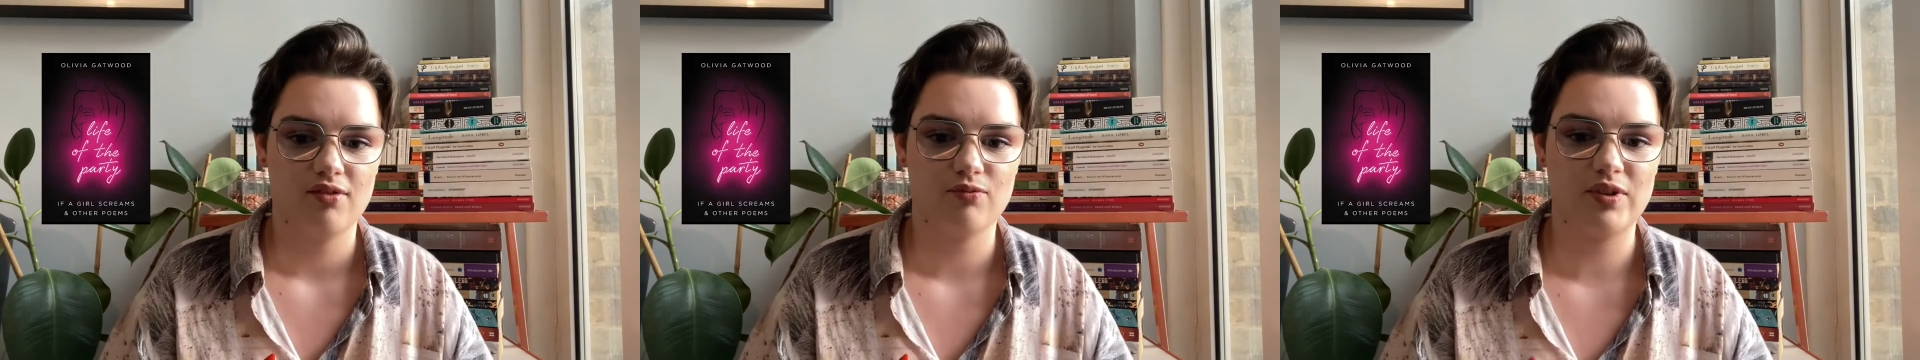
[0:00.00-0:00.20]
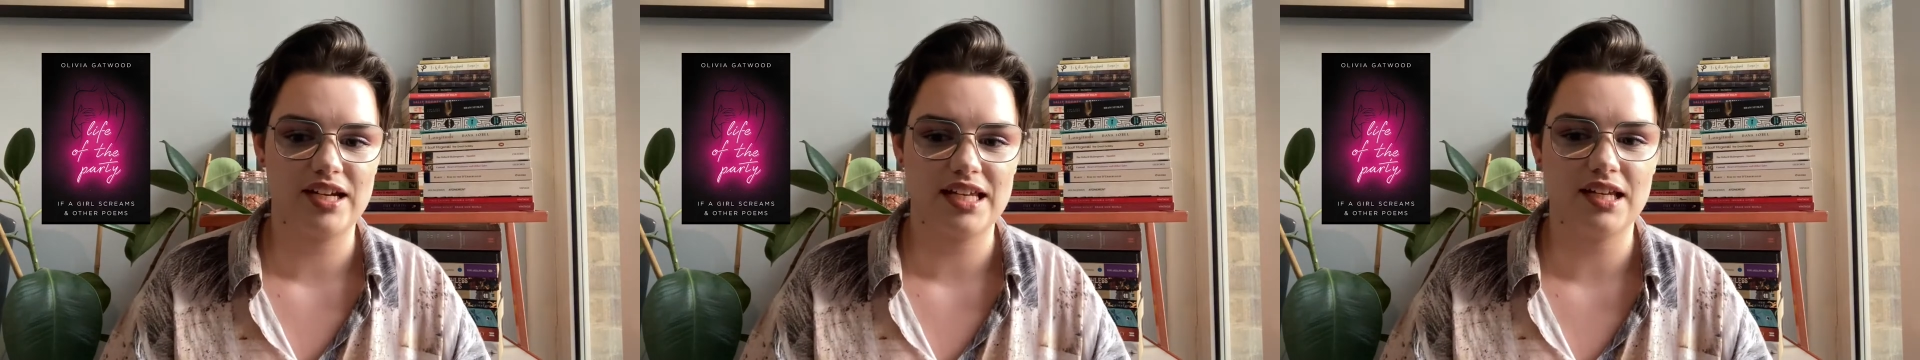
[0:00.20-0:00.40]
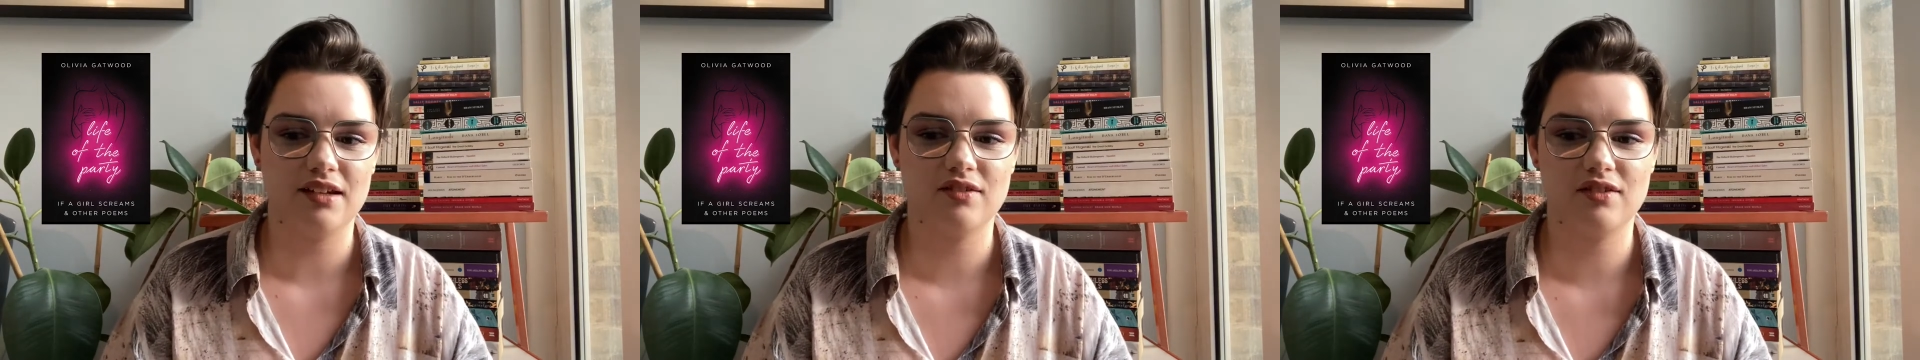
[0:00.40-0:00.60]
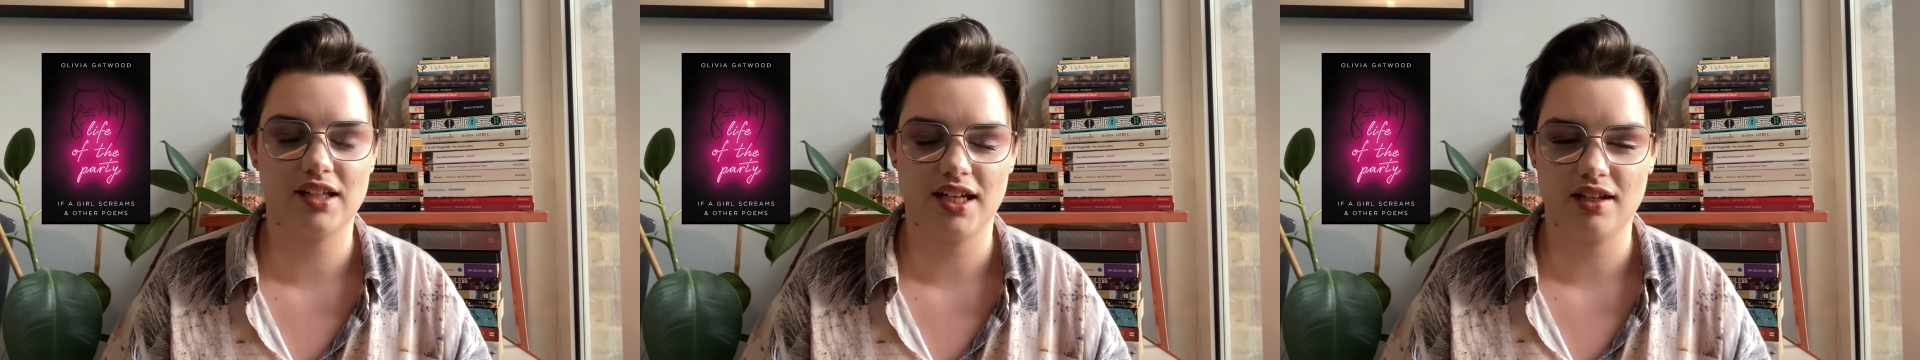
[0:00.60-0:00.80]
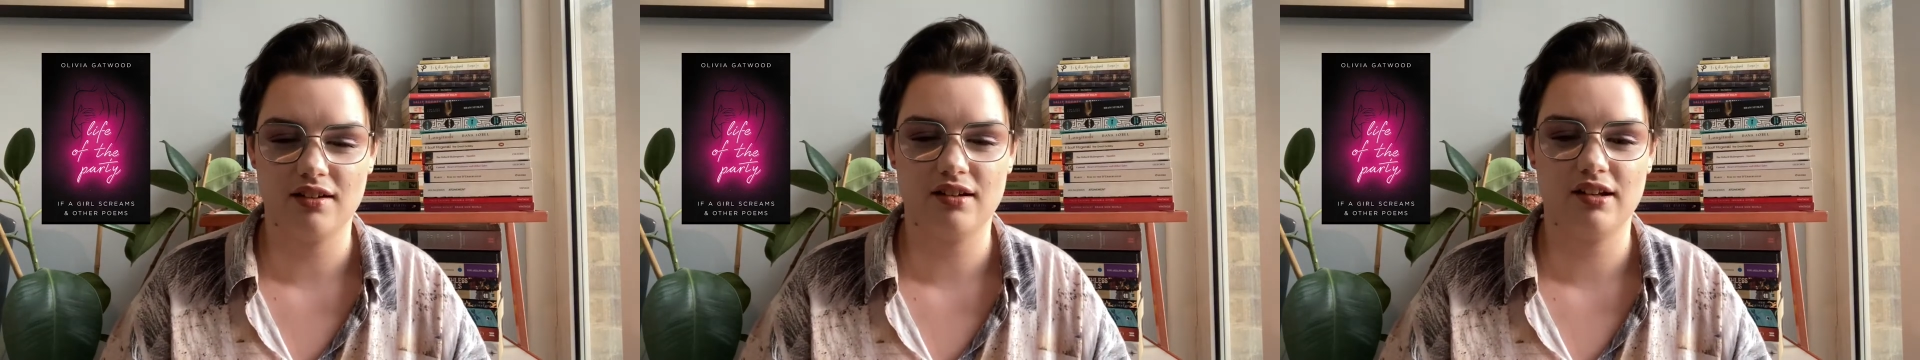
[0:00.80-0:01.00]
really
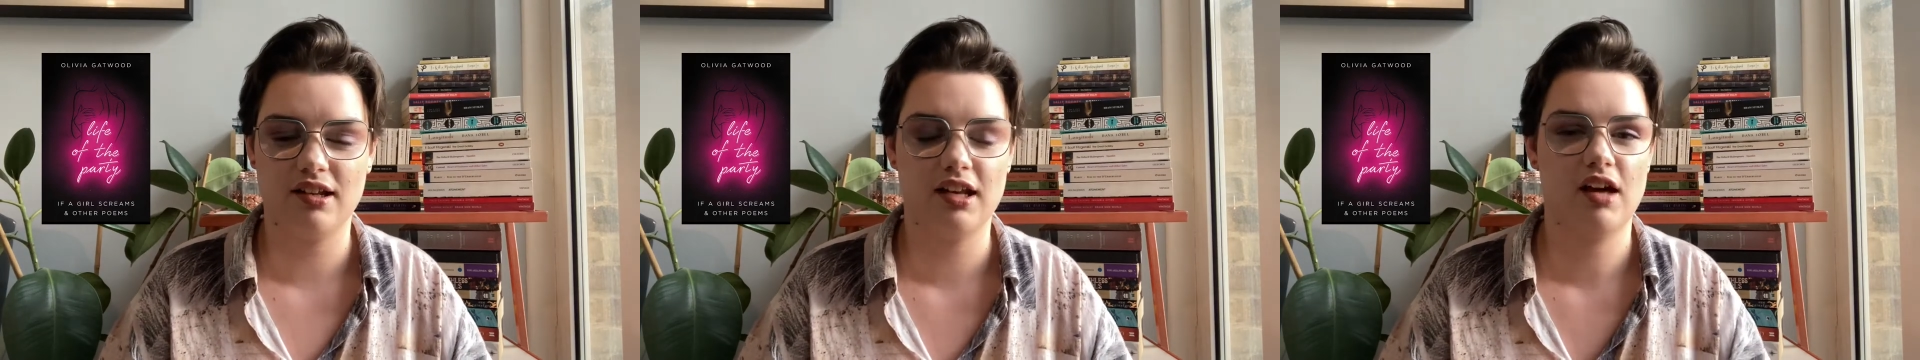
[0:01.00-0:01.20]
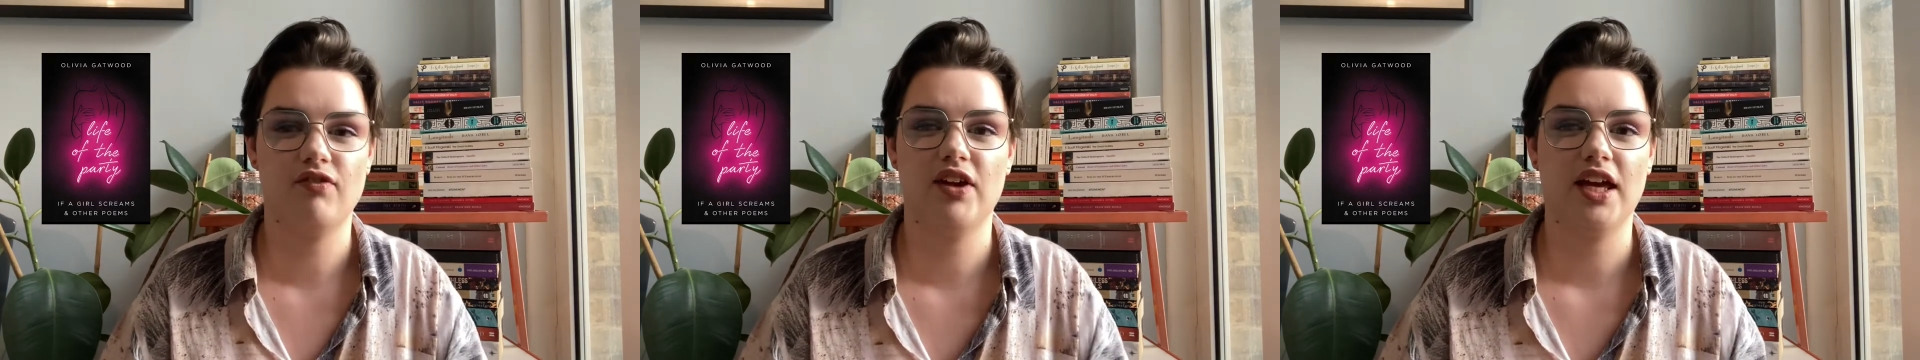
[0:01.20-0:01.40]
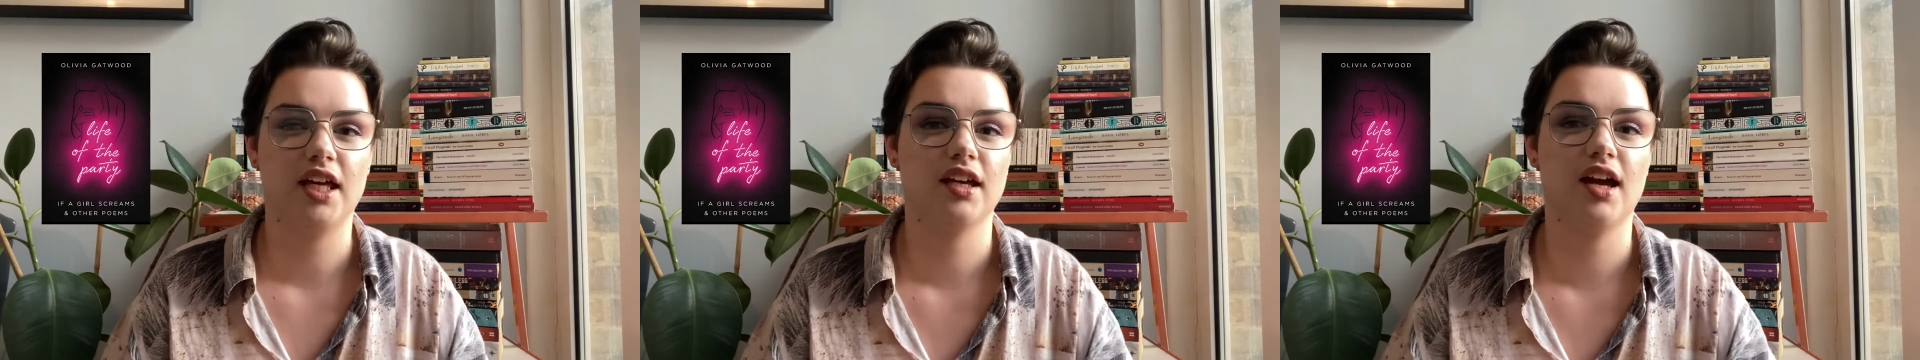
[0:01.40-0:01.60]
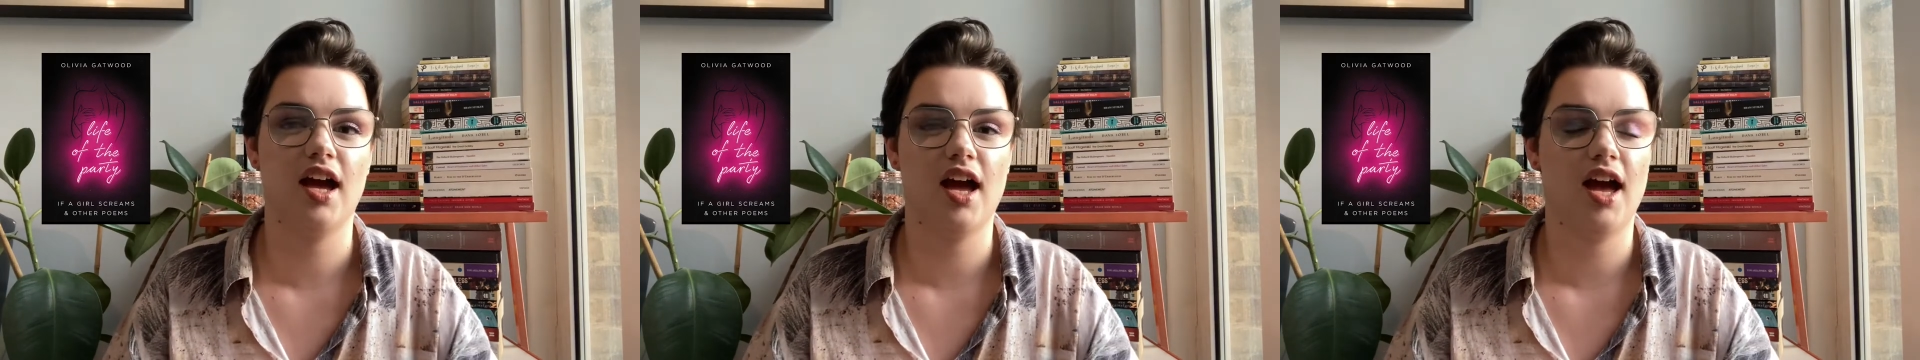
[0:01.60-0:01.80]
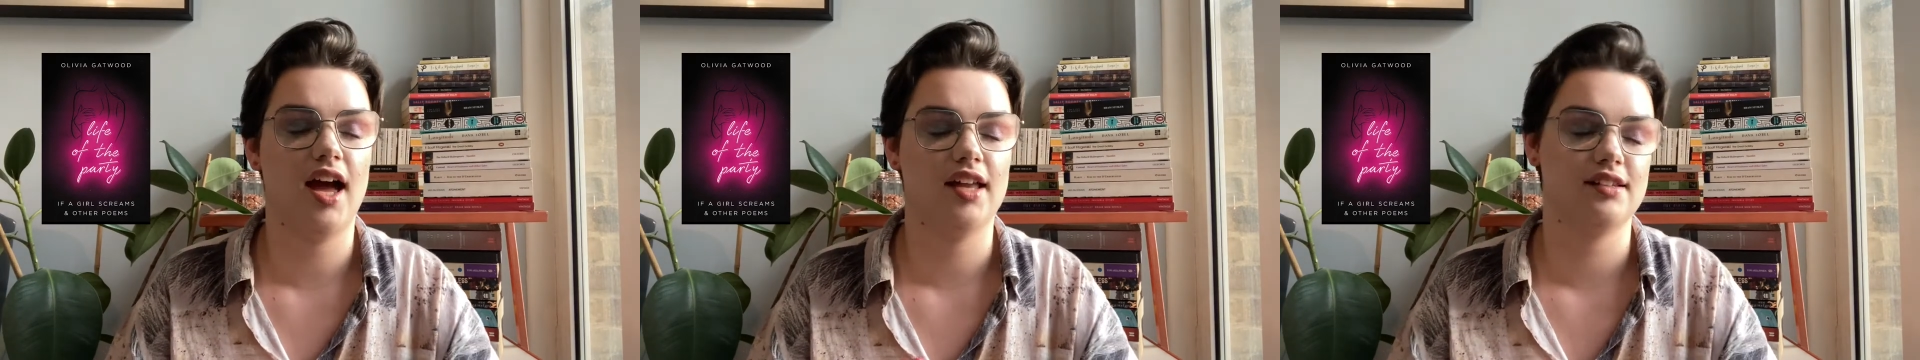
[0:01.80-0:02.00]
like loving
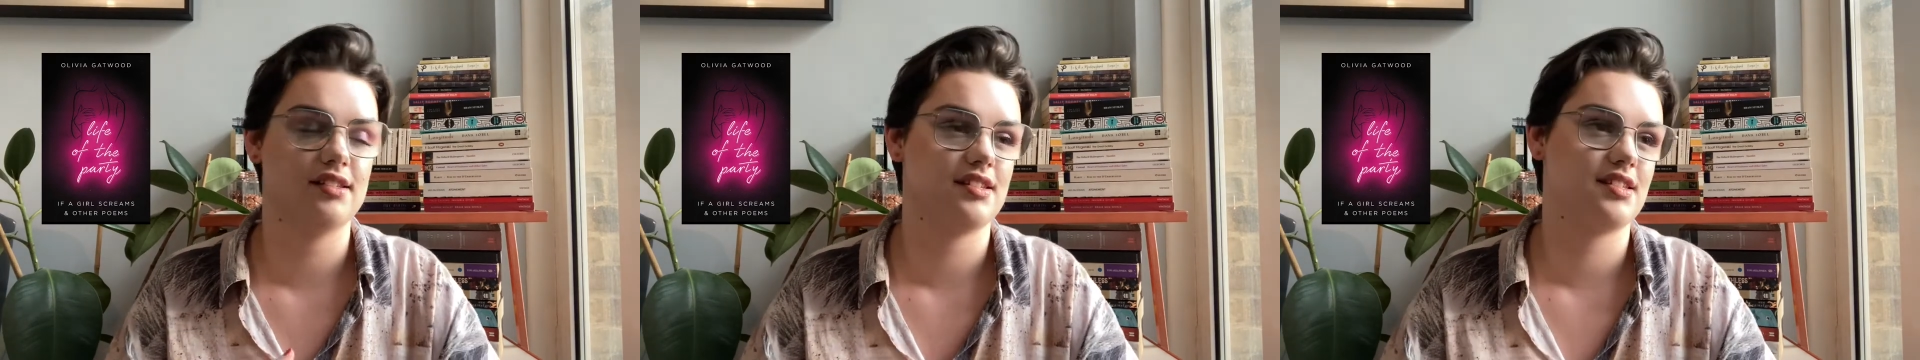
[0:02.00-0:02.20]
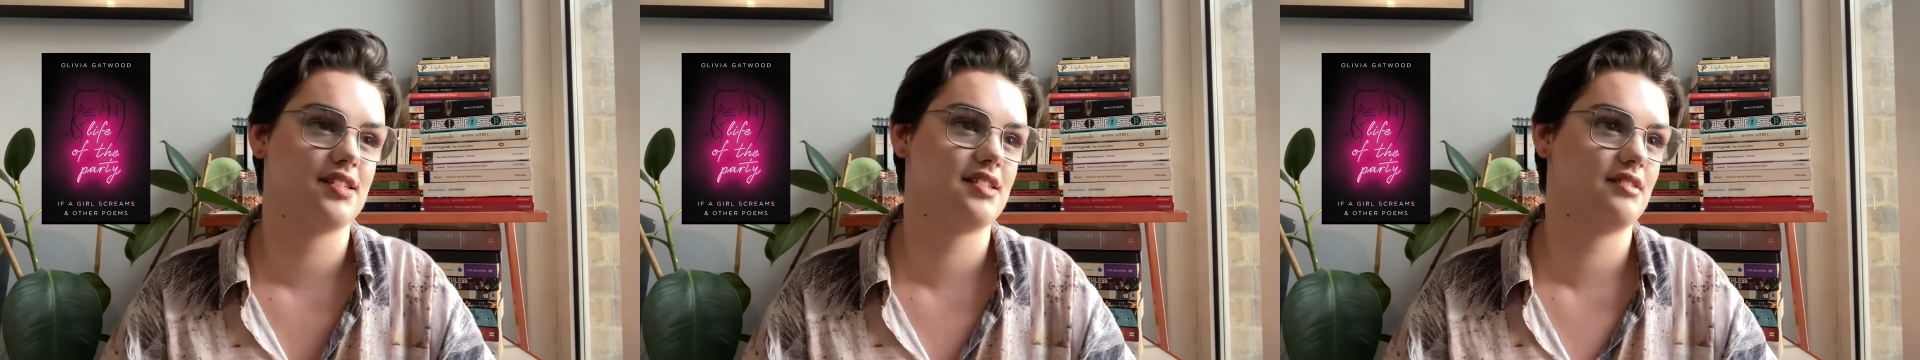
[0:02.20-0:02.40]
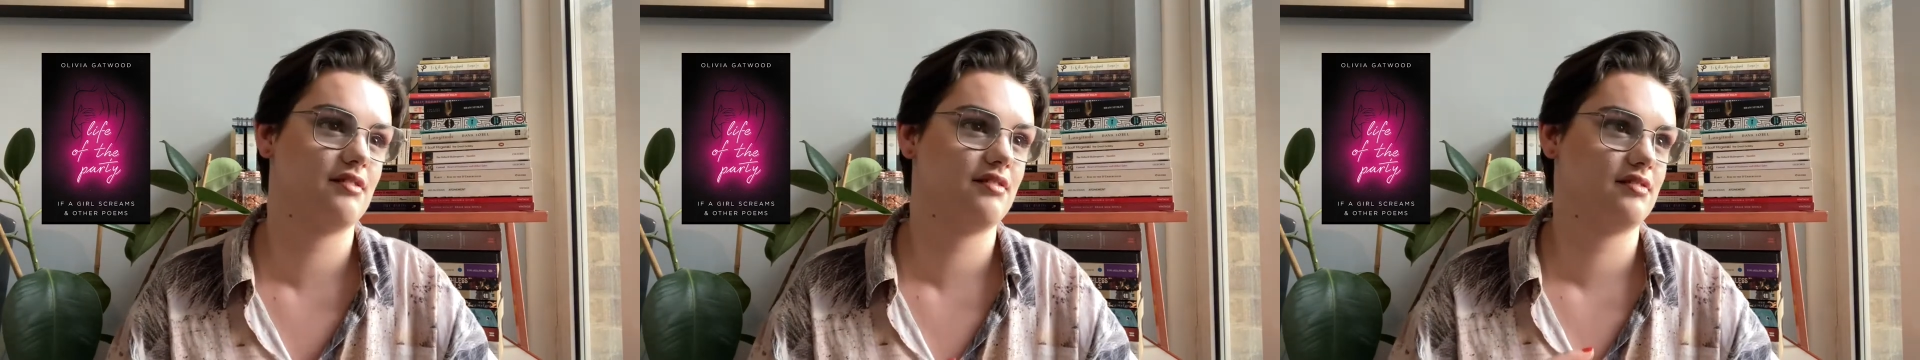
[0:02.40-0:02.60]
and,